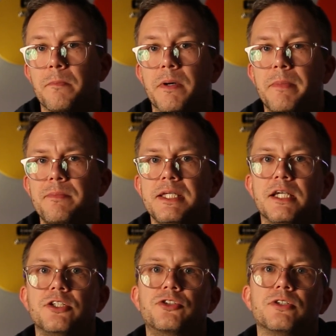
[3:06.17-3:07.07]
but maybe
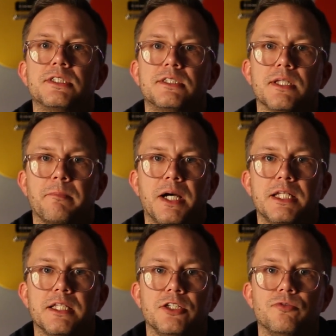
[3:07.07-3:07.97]
interests
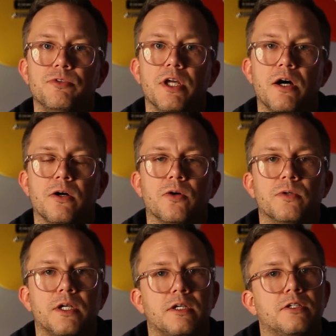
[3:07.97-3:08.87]
somebody that you know,
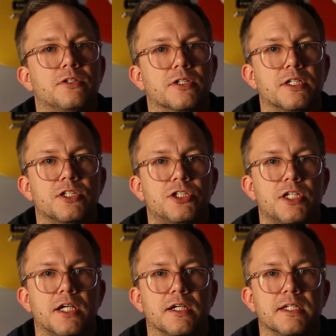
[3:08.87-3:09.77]
you're gonna
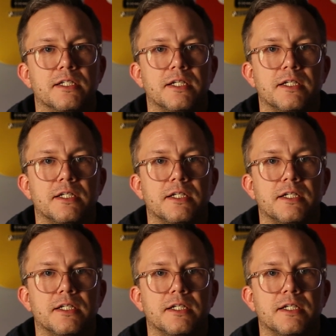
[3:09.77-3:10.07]
share it.